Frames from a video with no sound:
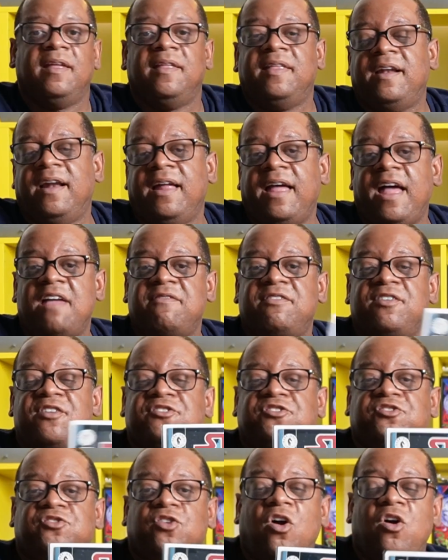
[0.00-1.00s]
Then I have here
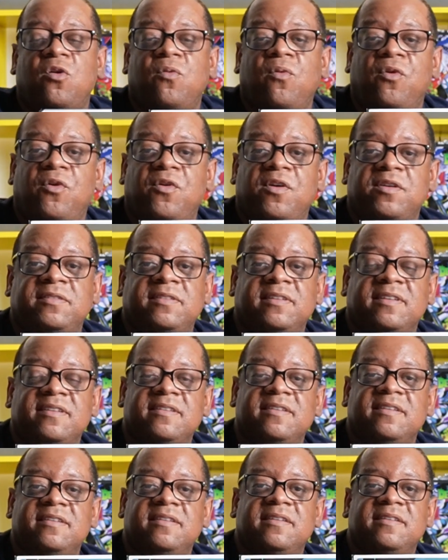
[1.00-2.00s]
Star Wars
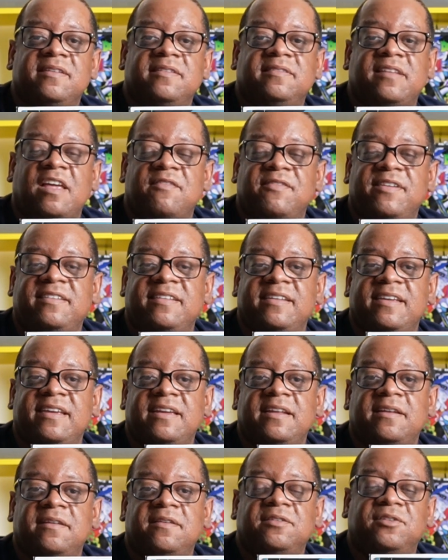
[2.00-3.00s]

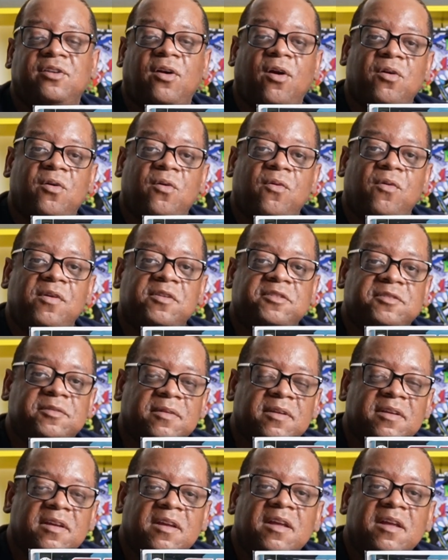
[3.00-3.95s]
17, Dark Horse.